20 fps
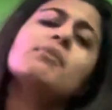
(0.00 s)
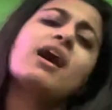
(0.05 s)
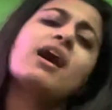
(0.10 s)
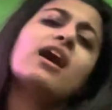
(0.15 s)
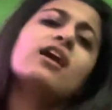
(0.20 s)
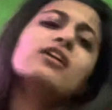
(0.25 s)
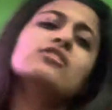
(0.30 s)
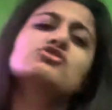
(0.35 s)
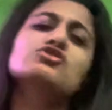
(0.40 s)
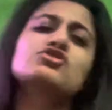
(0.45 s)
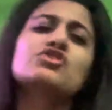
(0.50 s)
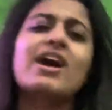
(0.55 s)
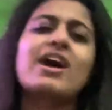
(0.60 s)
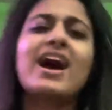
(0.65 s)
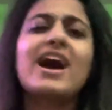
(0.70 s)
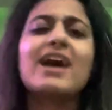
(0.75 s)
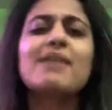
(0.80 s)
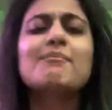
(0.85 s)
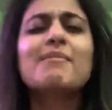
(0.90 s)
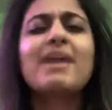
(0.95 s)
I'll
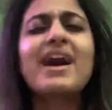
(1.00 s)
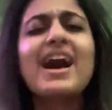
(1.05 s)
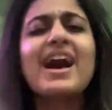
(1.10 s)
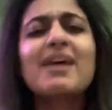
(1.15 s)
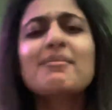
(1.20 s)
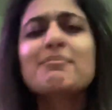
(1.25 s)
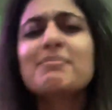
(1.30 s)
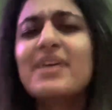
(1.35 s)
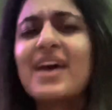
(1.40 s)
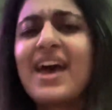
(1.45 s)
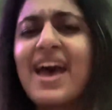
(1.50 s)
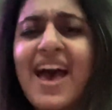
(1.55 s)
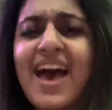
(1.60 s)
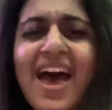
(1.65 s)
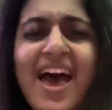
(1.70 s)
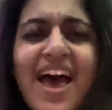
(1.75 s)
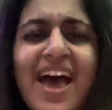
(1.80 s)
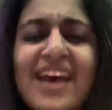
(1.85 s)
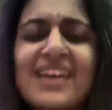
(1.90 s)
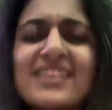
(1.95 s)
try my
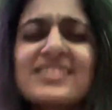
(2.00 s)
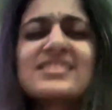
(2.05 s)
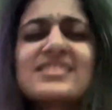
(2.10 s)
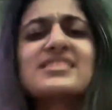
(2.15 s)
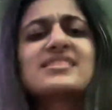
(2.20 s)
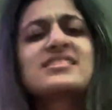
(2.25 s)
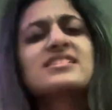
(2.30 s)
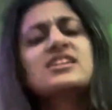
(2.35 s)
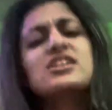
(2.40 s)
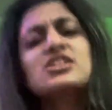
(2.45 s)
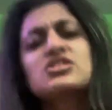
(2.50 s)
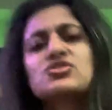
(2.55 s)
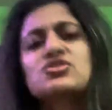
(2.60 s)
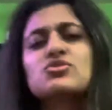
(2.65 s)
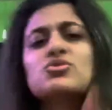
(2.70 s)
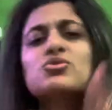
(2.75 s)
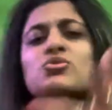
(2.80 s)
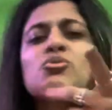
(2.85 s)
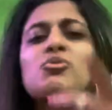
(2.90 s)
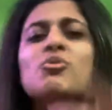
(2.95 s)
best
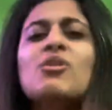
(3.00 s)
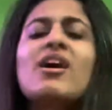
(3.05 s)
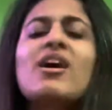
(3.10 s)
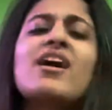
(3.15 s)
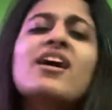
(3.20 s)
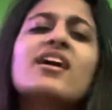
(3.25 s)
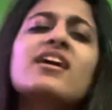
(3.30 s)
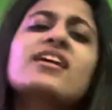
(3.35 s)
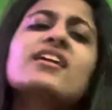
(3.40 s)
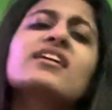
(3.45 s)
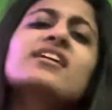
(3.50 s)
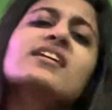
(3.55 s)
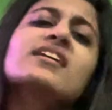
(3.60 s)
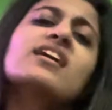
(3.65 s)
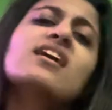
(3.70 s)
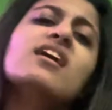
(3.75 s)
to work